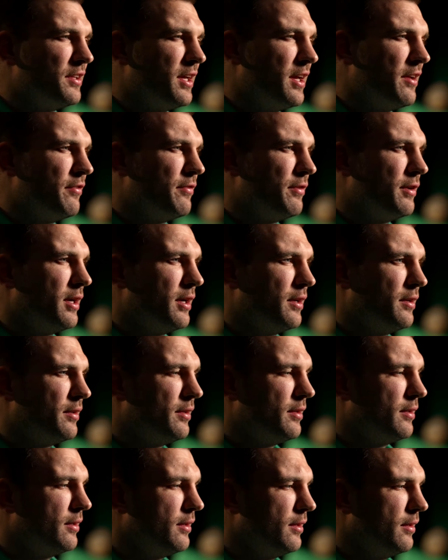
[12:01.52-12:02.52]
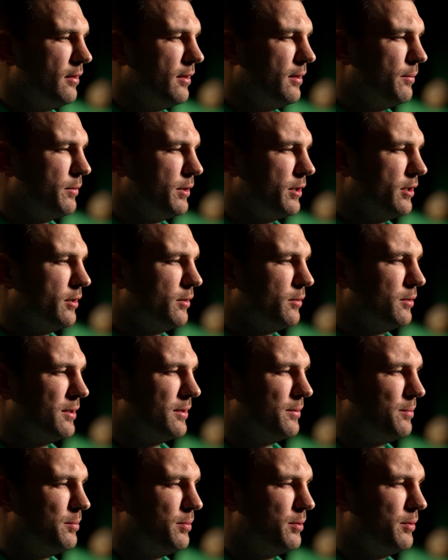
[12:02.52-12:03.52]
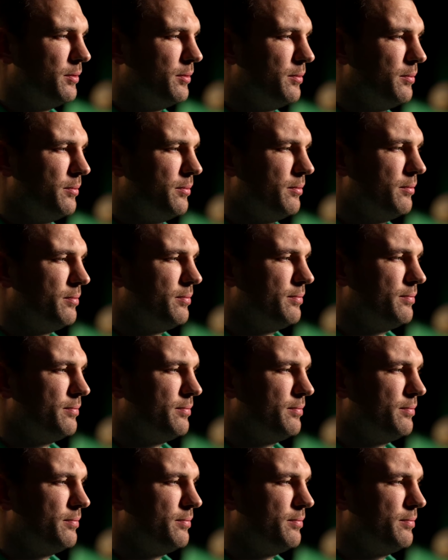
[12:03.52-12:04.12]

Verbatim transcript: debt for that. Um, you know, put, mm,